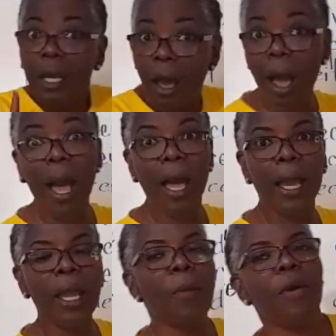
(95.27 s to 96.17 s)

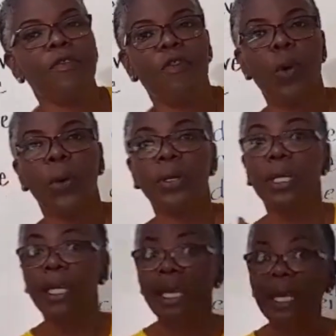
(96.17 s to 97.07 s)
I
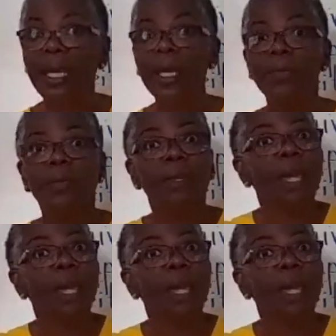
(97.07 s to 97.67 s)
before E